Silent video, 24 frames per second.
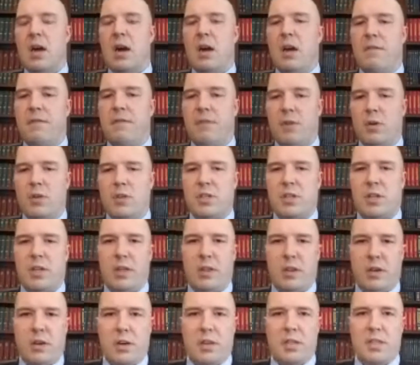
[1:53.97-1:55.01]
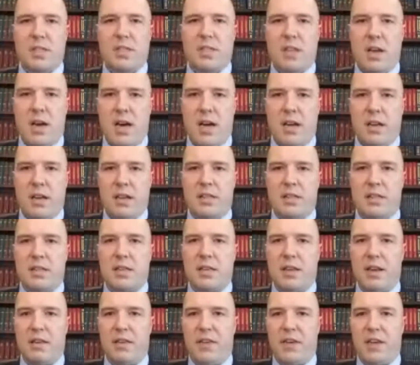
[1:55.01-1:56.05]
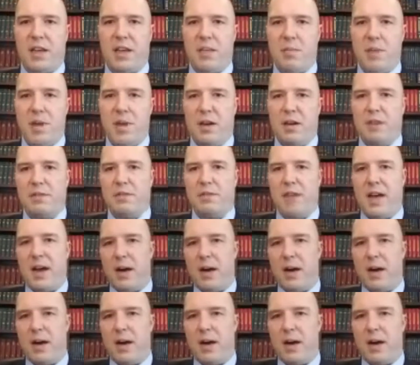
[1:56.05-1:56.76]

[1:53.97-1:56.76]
Unfortunately, there is not a significant amount of